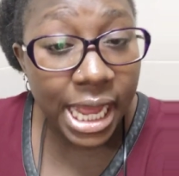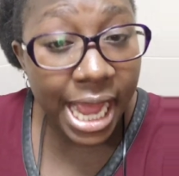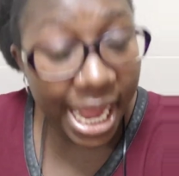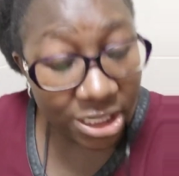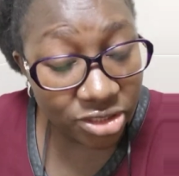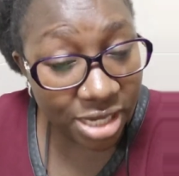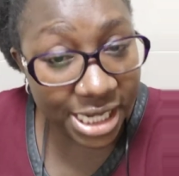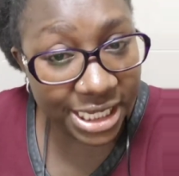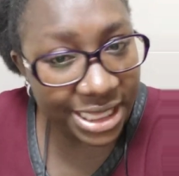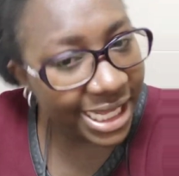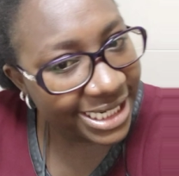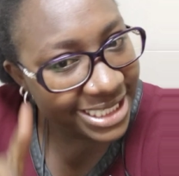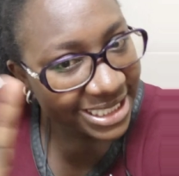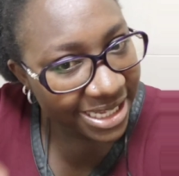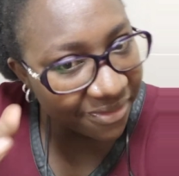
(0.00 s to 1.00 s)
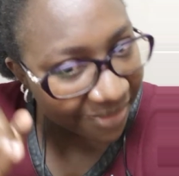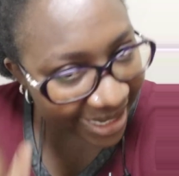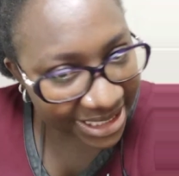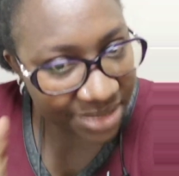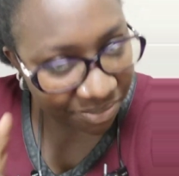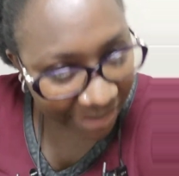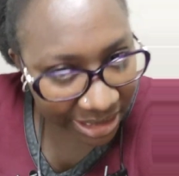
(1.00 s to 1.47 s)
Actually, that is the
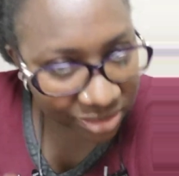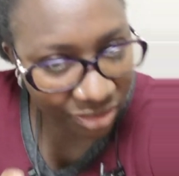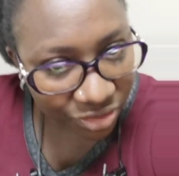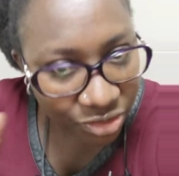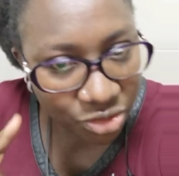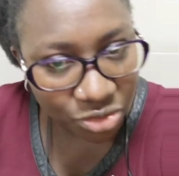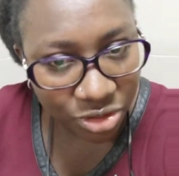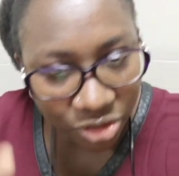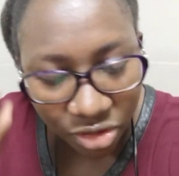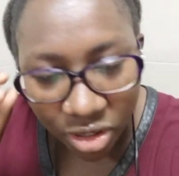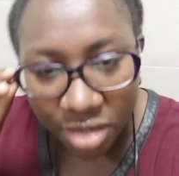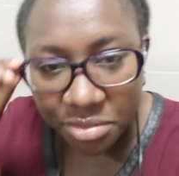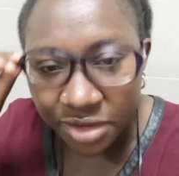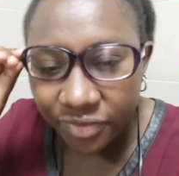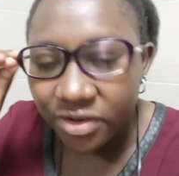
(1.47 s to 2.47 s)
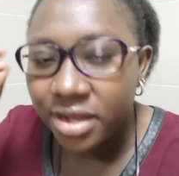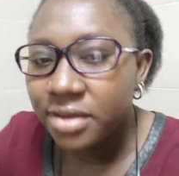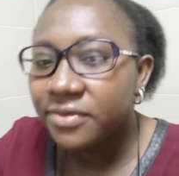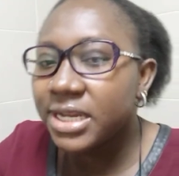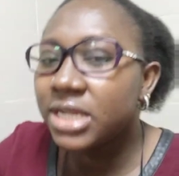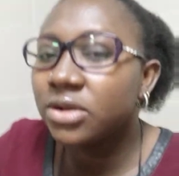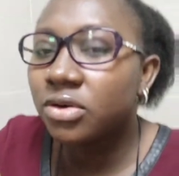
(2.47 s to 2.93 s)
first person you should call before
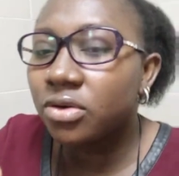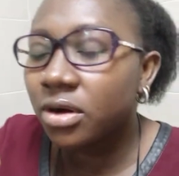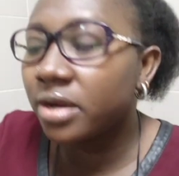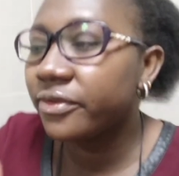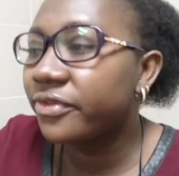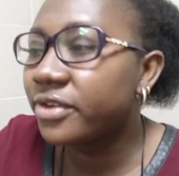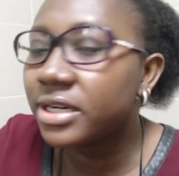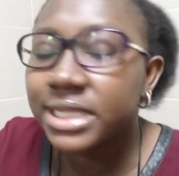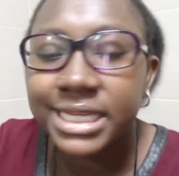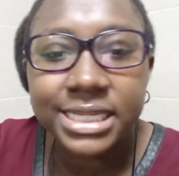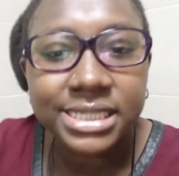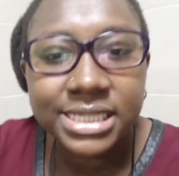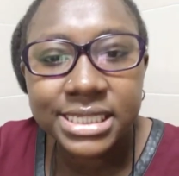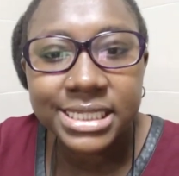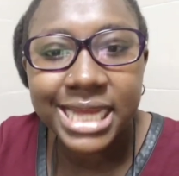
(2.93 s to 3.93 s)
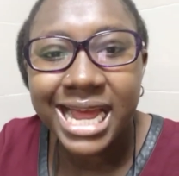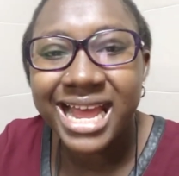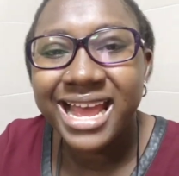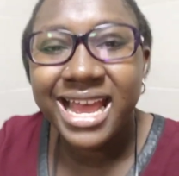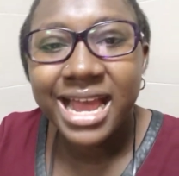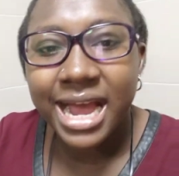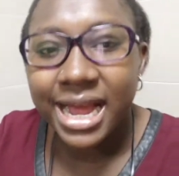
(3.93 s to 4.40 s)
even you confront the cheater
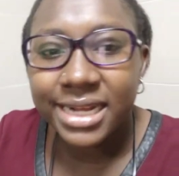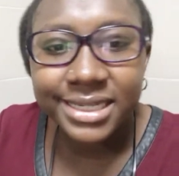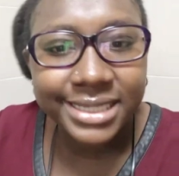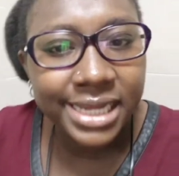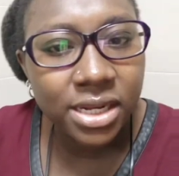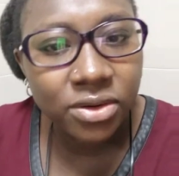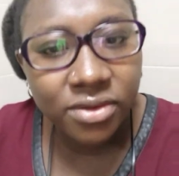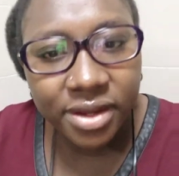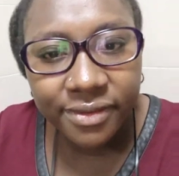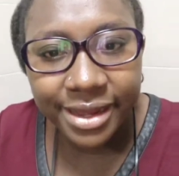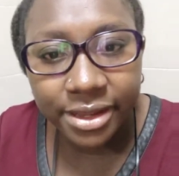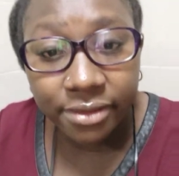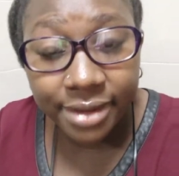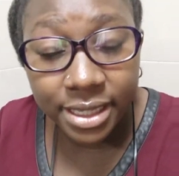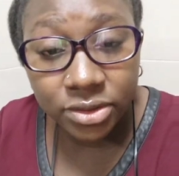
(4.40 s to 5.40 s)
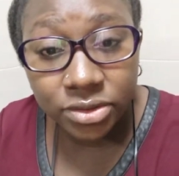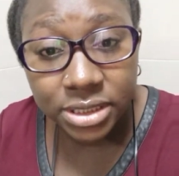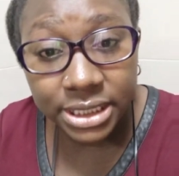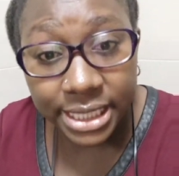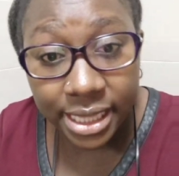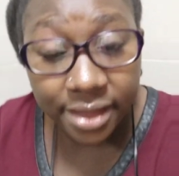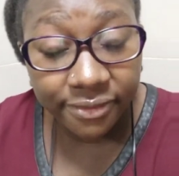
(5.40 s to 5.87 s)
and tell whoever you want to
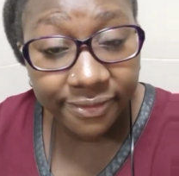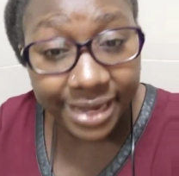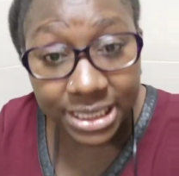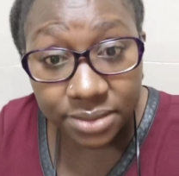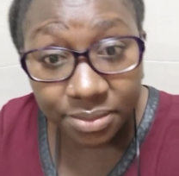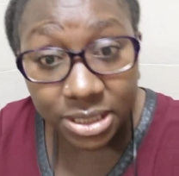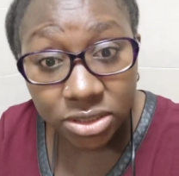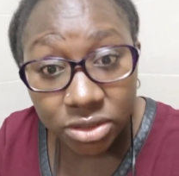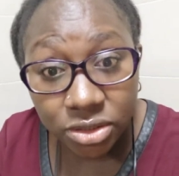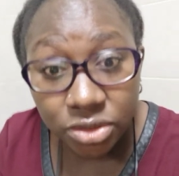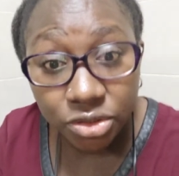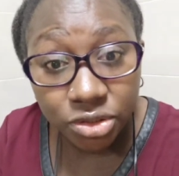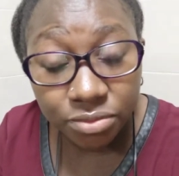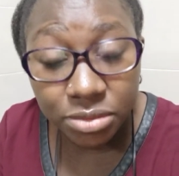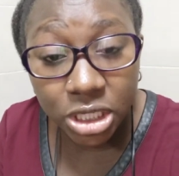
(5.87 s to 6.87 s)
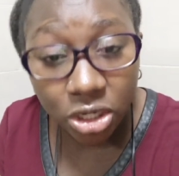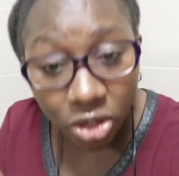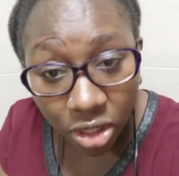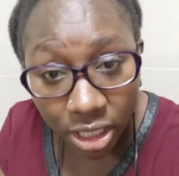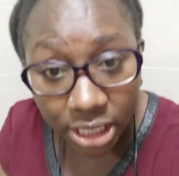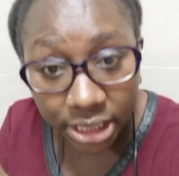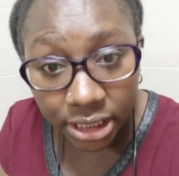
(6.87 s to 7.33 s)
tell. The first person you should be
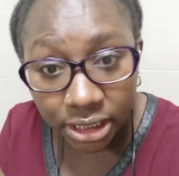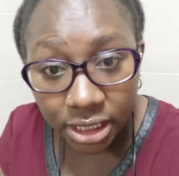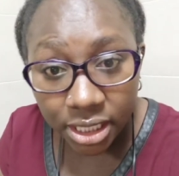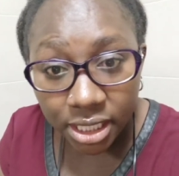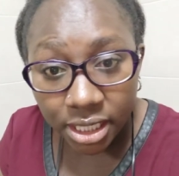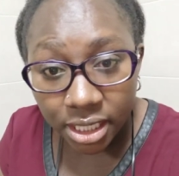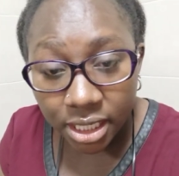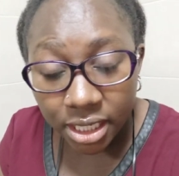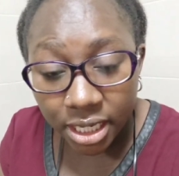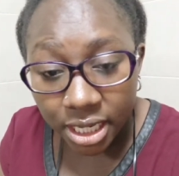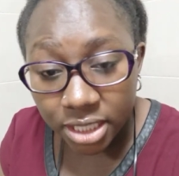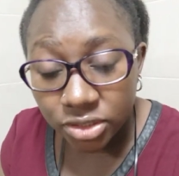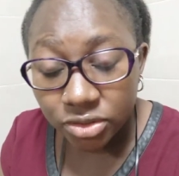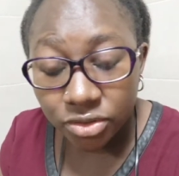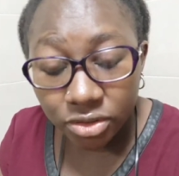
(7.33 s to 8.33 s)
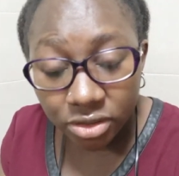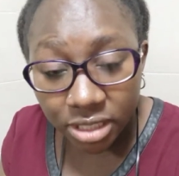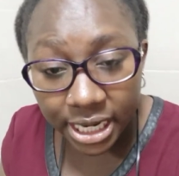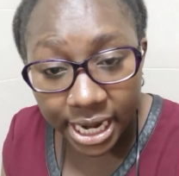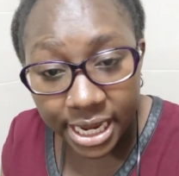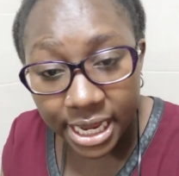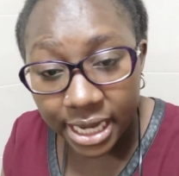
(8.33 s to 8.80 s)
calling as you
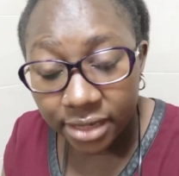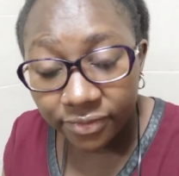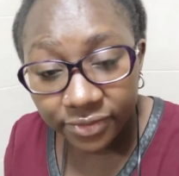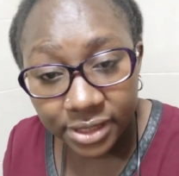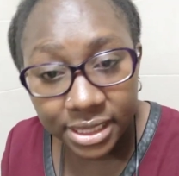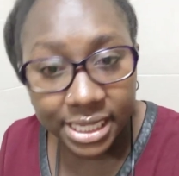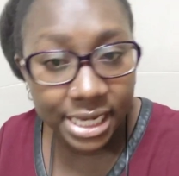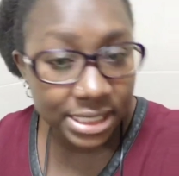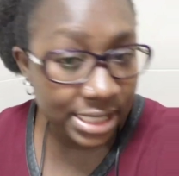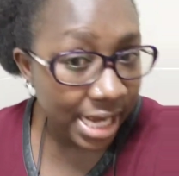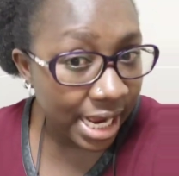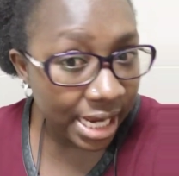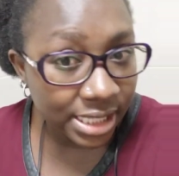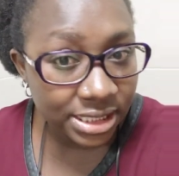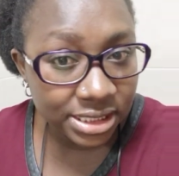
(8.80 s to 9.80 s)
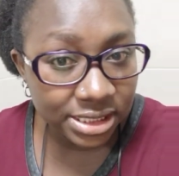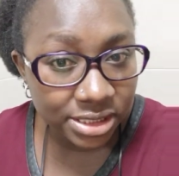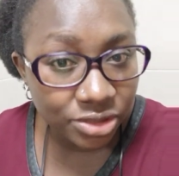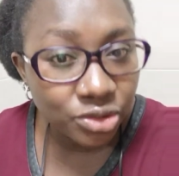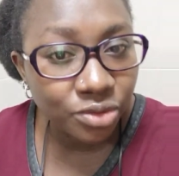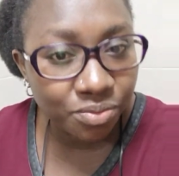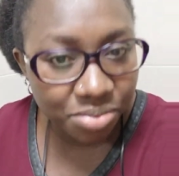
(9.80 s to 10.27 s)
cry and feel that hurt
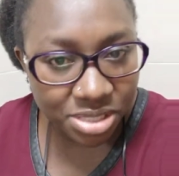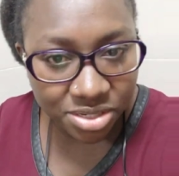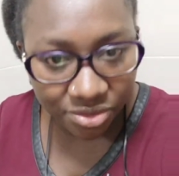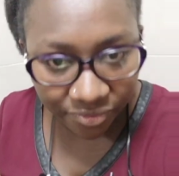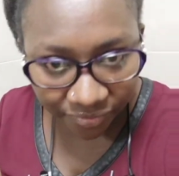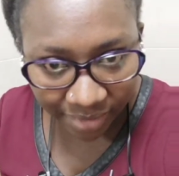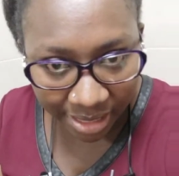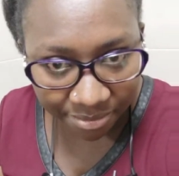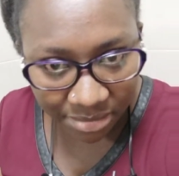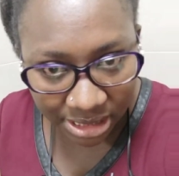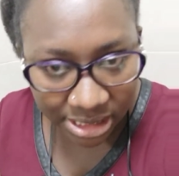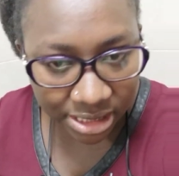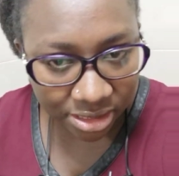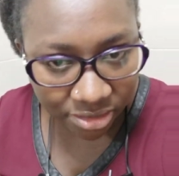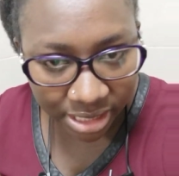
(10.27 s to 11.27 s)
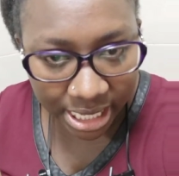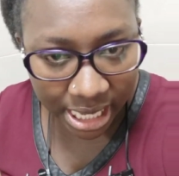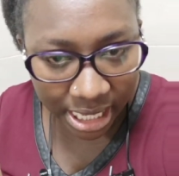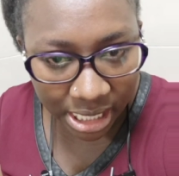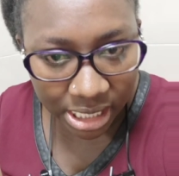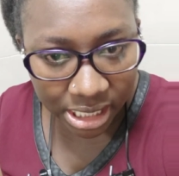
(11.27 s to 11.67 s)
should be your family lawyer.